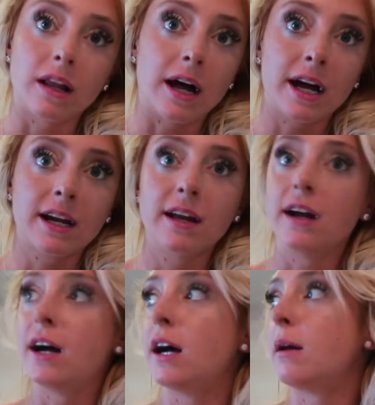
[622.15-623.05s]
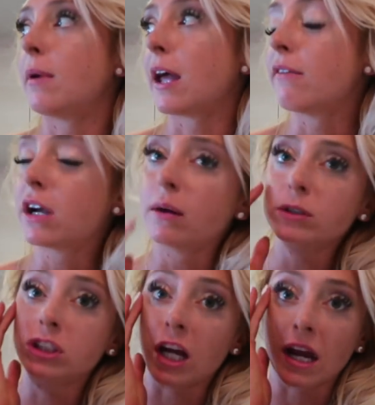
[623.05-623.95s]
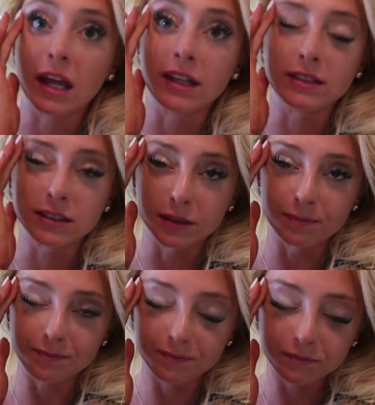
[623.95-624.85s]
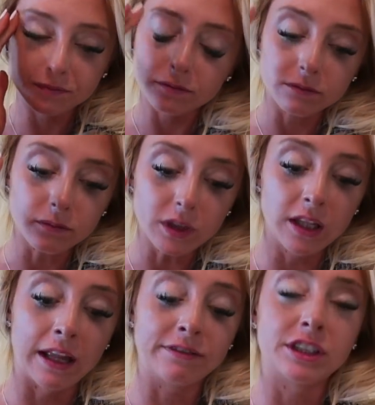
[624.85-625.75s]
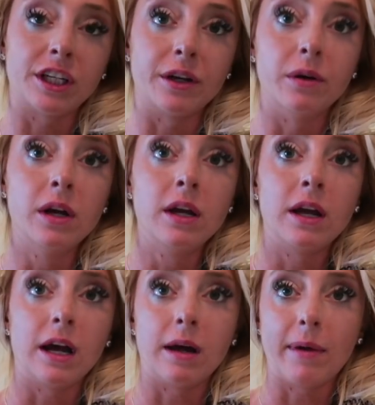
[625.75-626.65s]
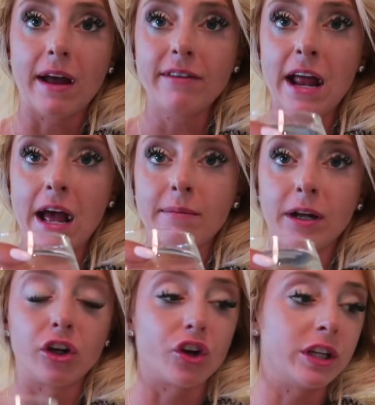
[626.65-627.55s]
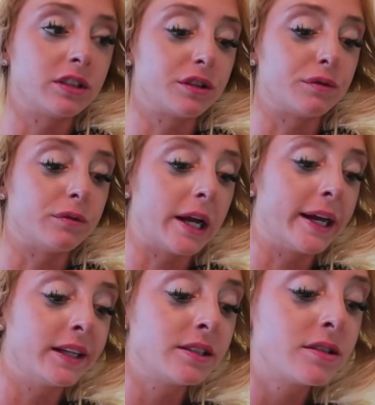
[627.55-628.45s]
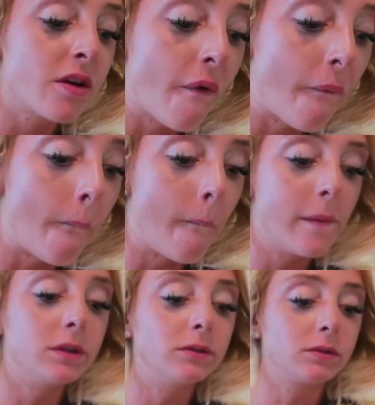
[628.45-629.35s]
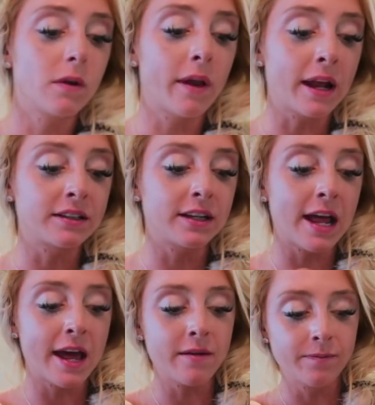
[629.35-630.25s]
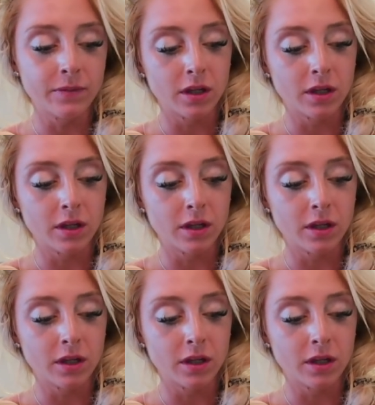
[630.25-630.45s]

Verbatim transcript: o'clock. Um, I have a couple check-ins left to do. Um, I haven't had my greens or reds yet today.